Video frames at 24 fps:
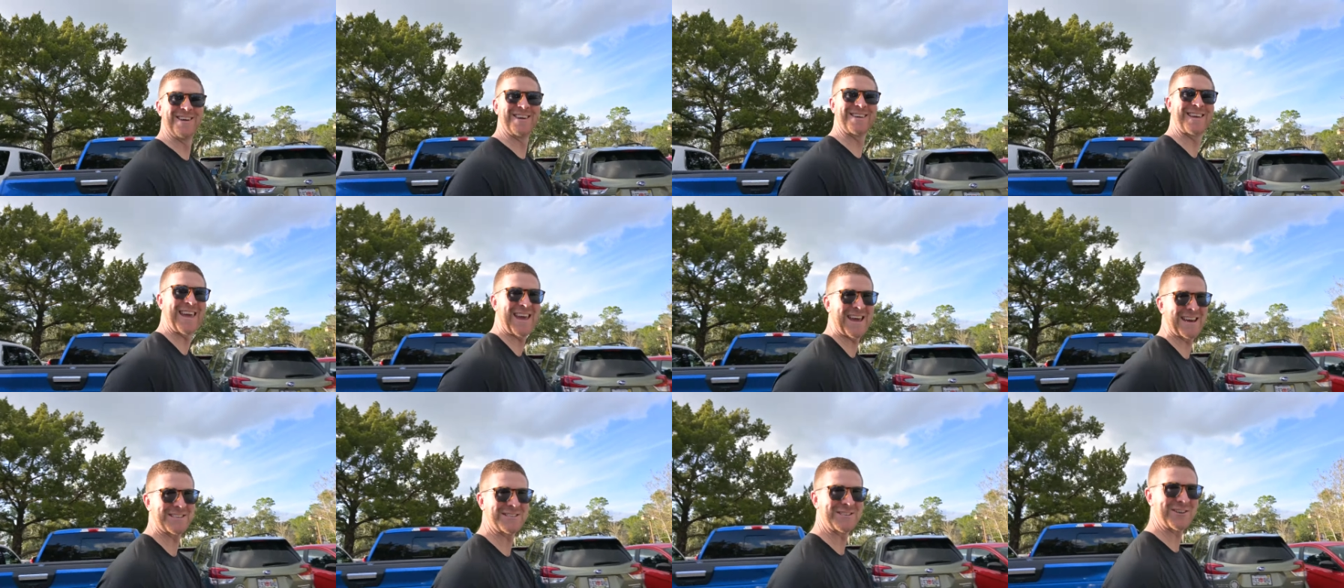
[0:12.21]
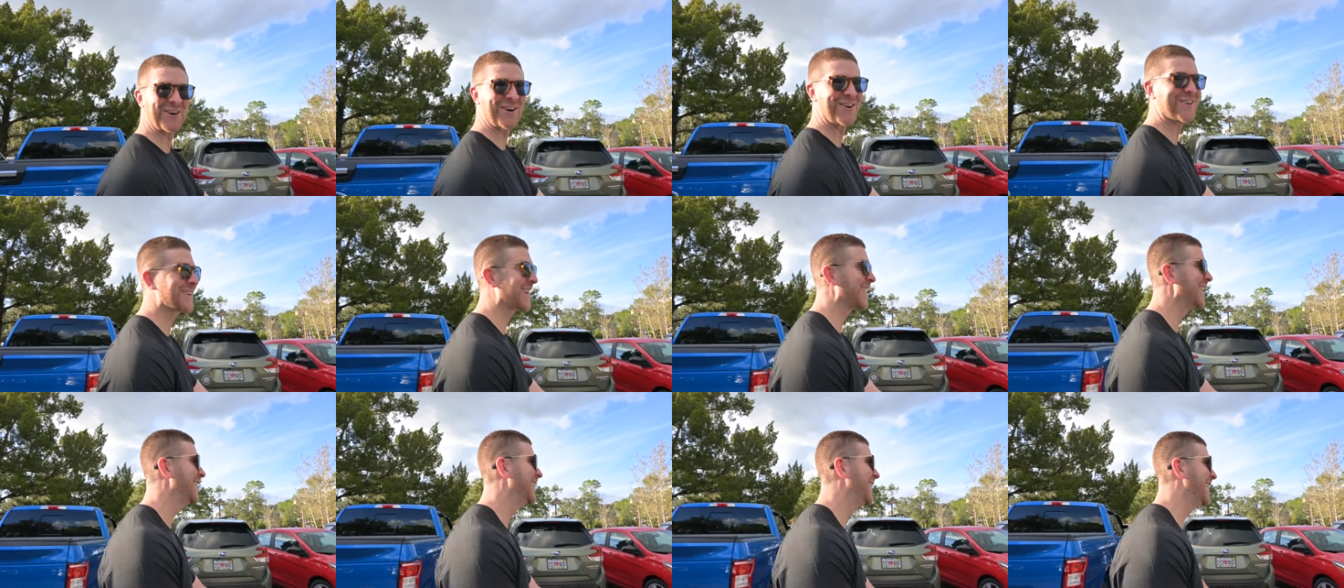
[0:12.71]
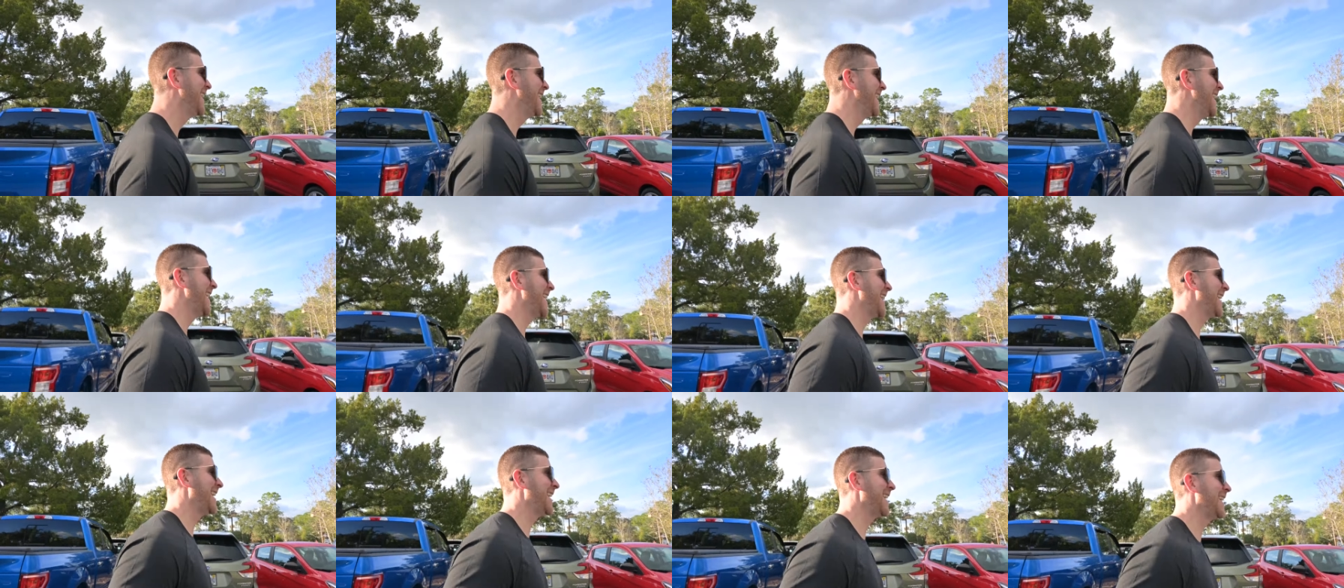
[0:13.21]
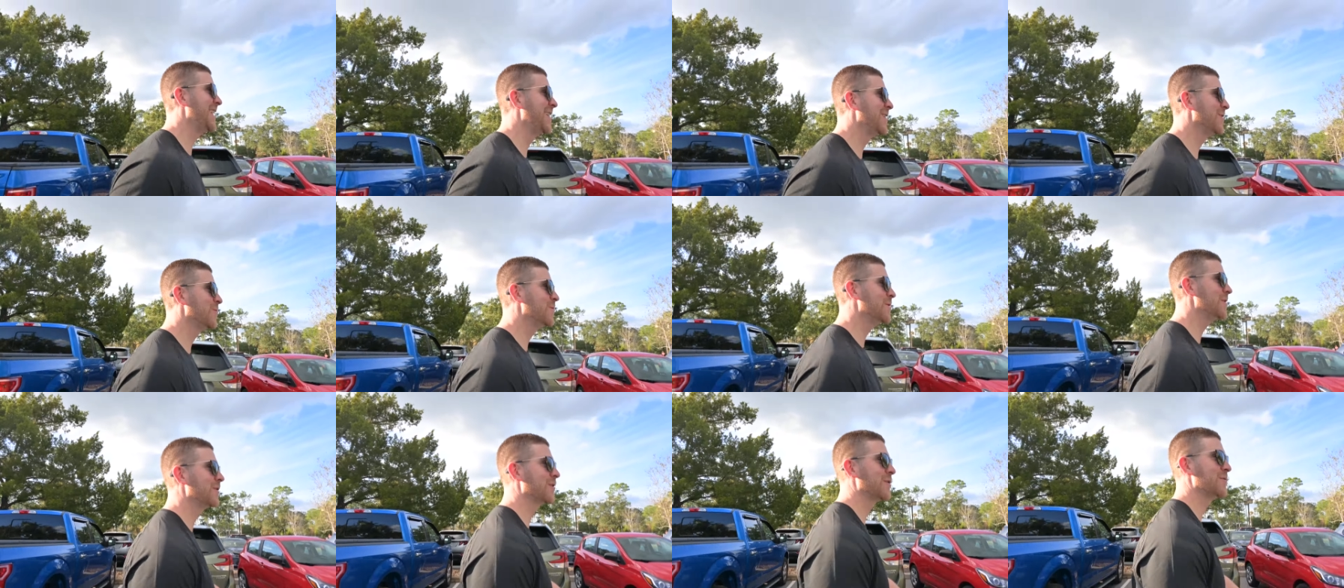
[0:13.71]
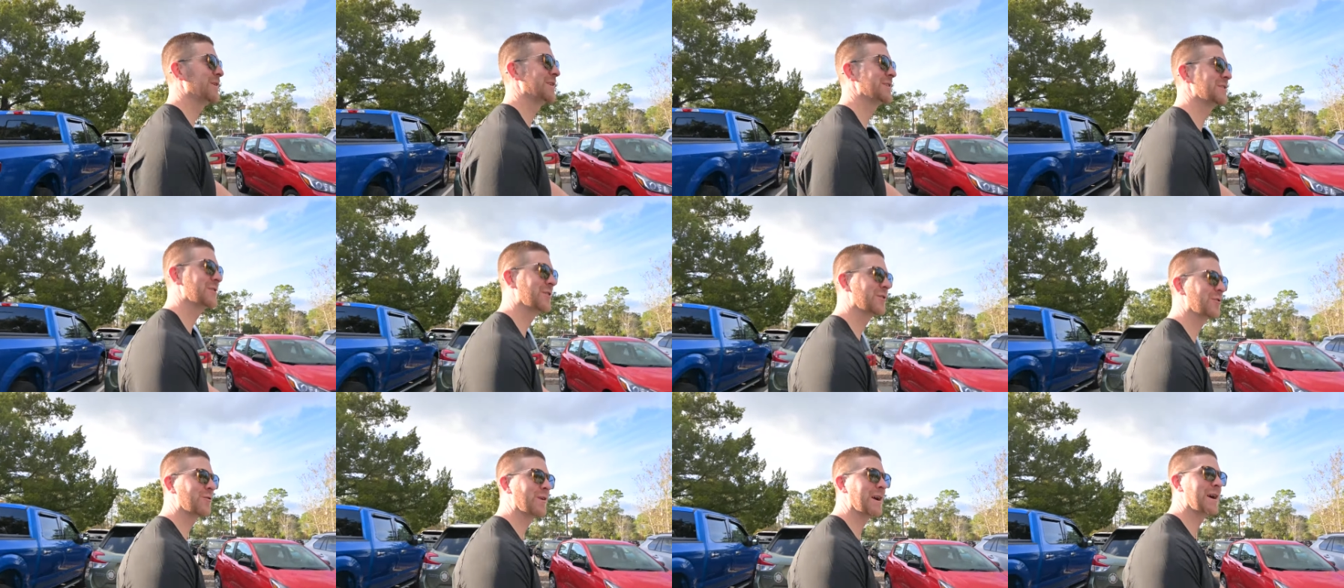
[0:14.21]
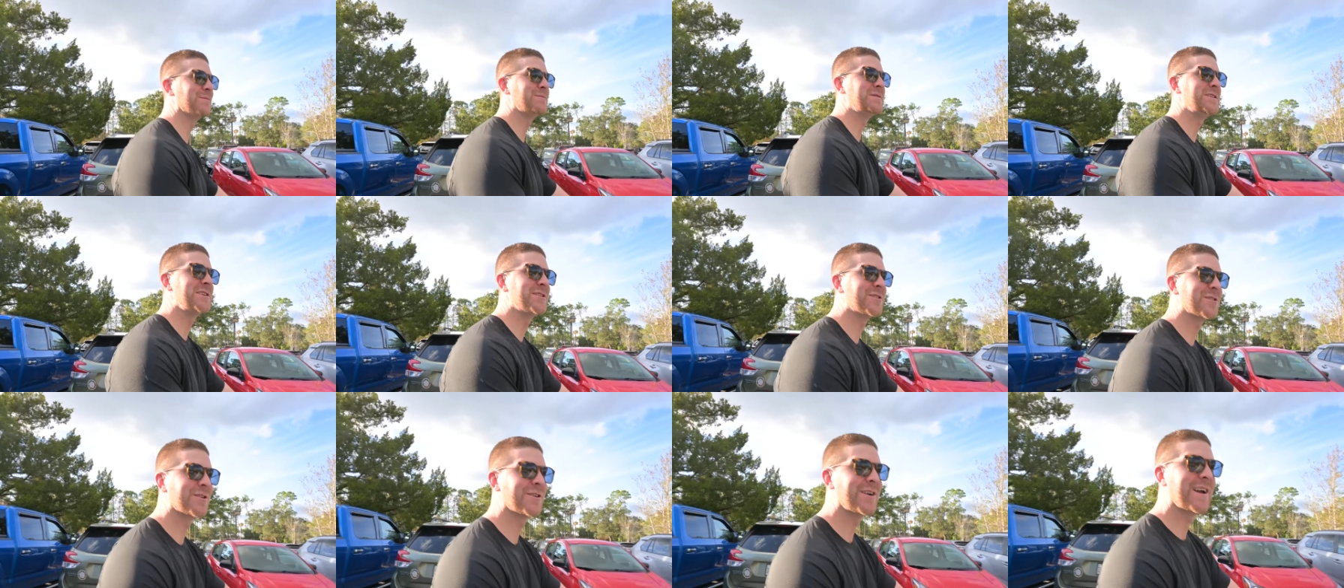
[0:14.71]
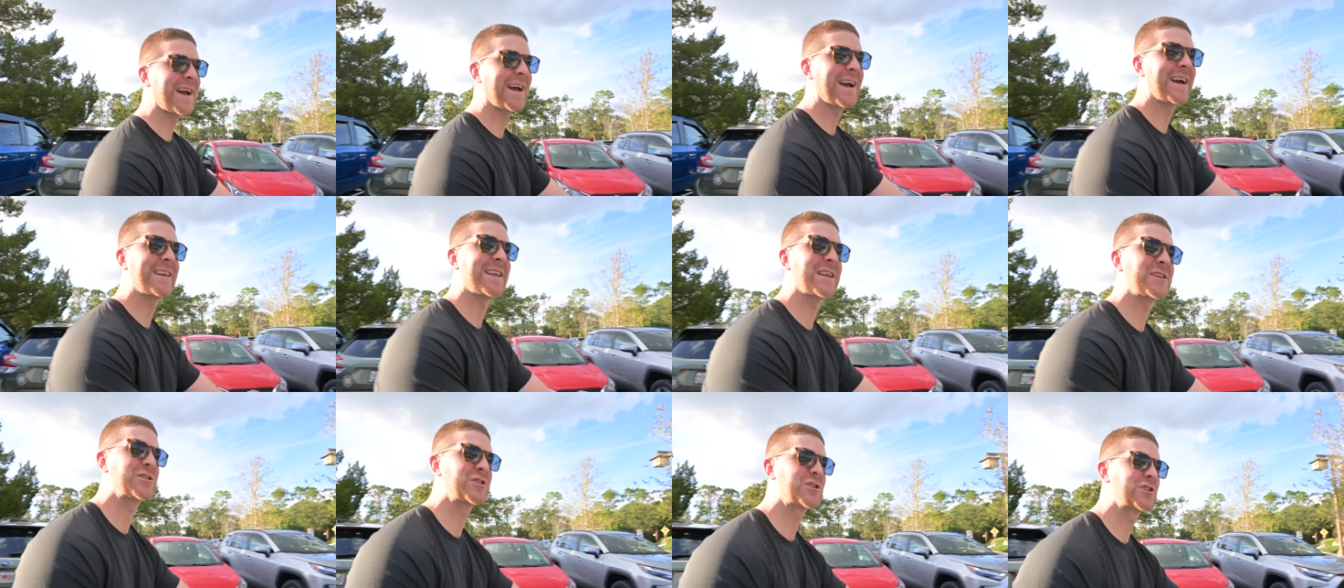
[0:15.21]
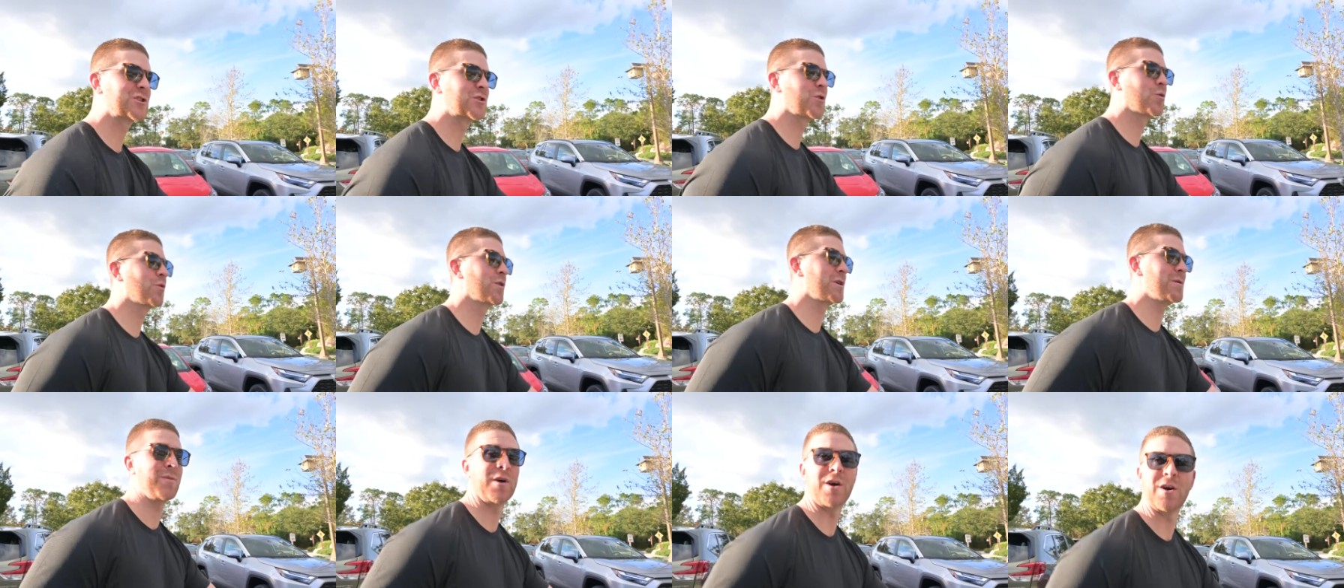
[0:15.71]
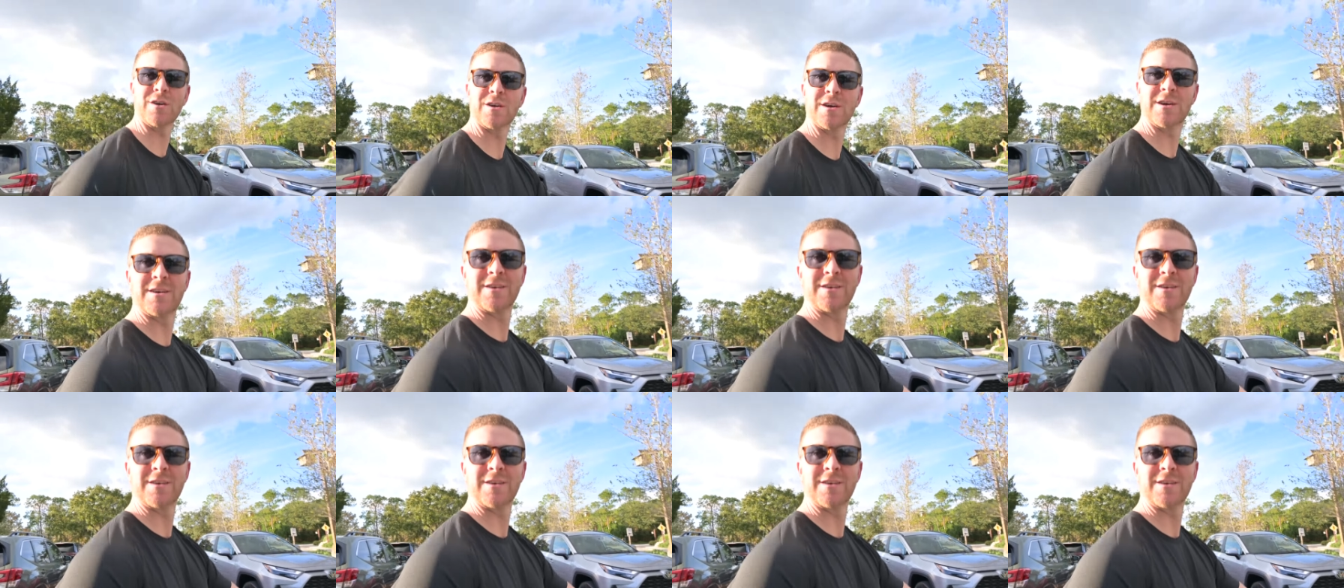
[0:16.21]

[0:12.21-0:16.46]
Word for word: We can't talk and we are about to go grab dinner at Storybook.